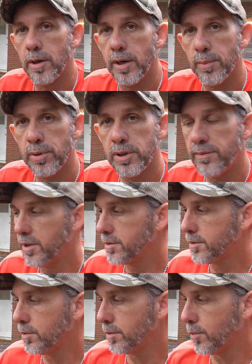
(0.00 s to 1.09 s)
Alright, I believe that's
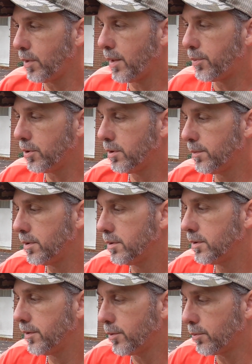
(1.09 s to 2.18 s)
going to wrap up
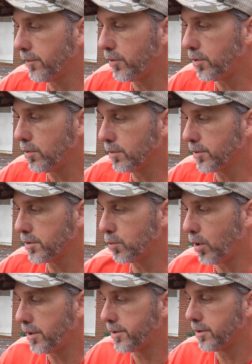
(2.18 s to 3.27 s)
the review on this
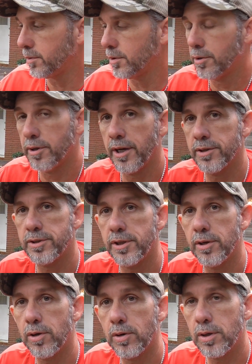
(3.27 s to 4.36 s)
Whitetail Hunter
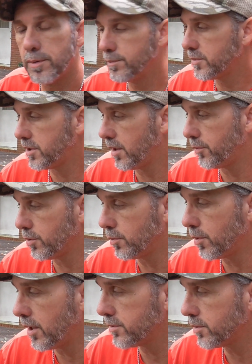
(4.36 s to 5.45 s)
STR step through
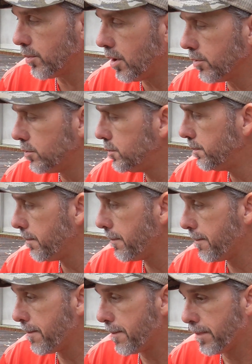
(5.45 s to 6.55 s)
riser model.
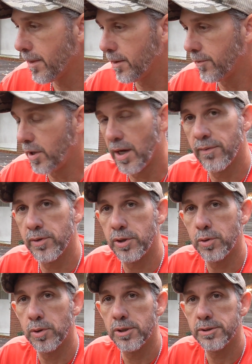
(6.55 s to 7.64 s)
If you have any
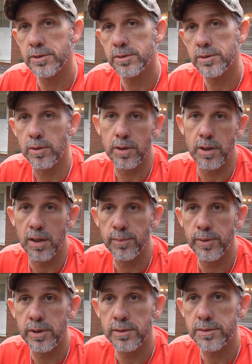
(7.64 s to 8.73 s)
questions or
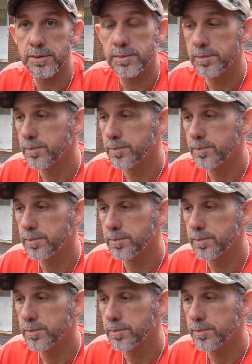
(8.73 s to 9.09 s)
comments,